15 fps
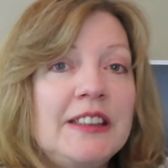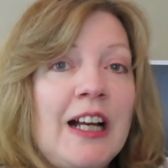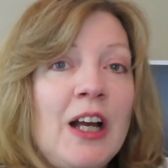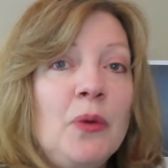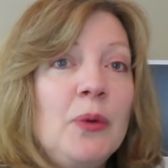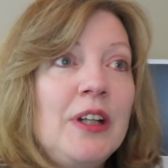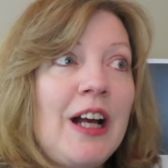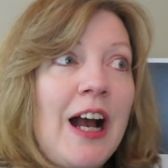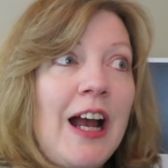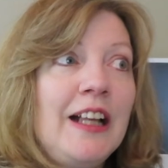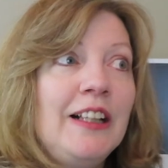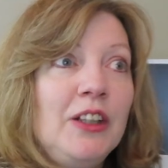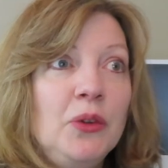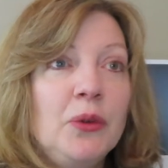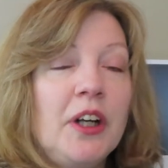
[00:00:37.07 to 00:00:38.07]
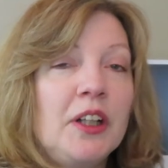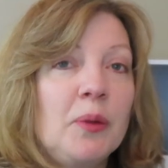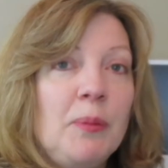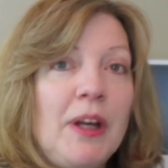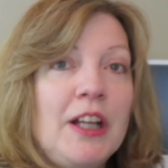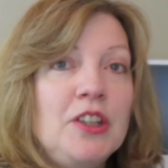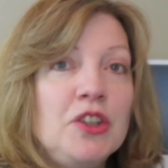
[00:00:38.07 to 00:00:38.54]
I would highly
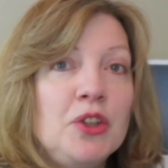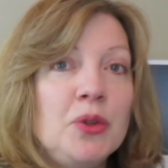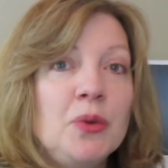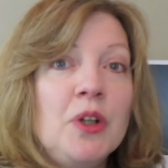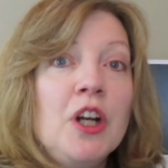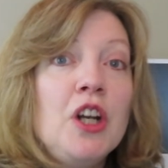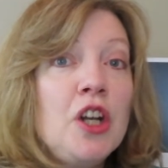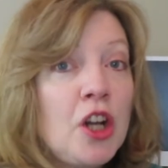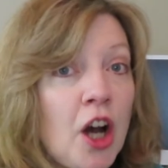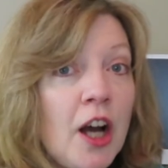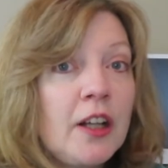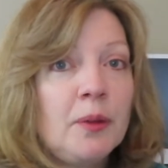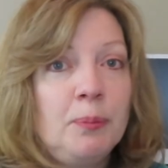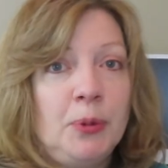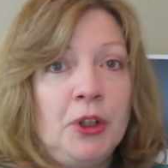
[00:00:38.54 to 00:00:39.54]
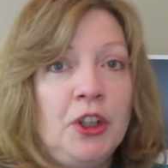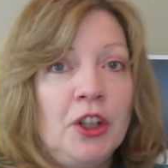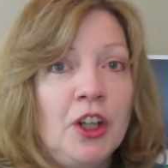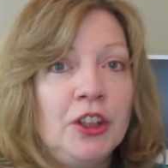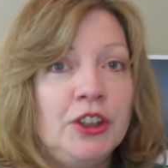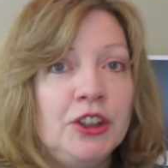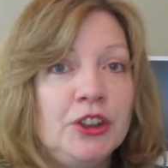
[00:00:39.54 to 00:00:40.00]
recommend you not put it
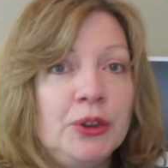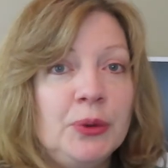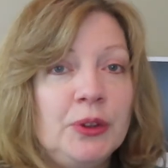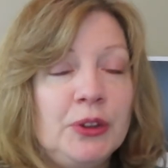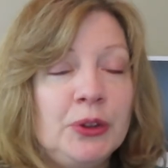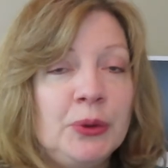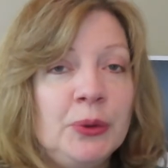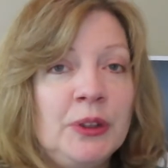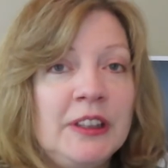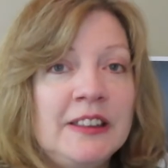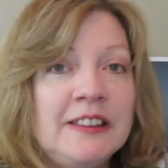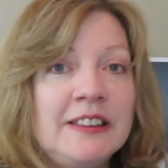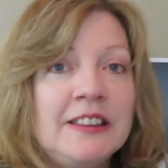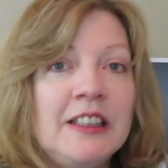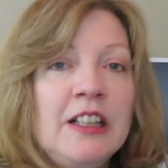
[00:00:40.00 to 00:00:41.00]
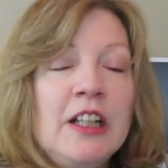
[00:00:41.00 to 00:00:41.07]
on your to-do list,